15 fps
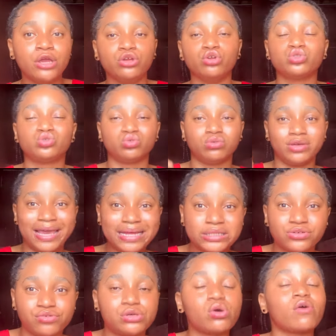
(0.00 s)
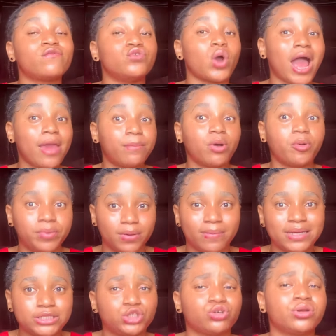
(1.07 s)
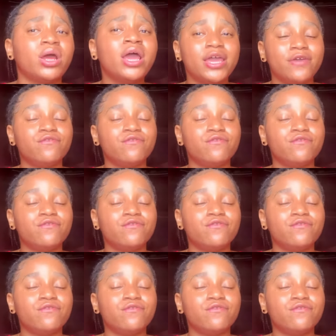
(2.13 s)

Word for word: you know, to get rid of your hyperpigmentation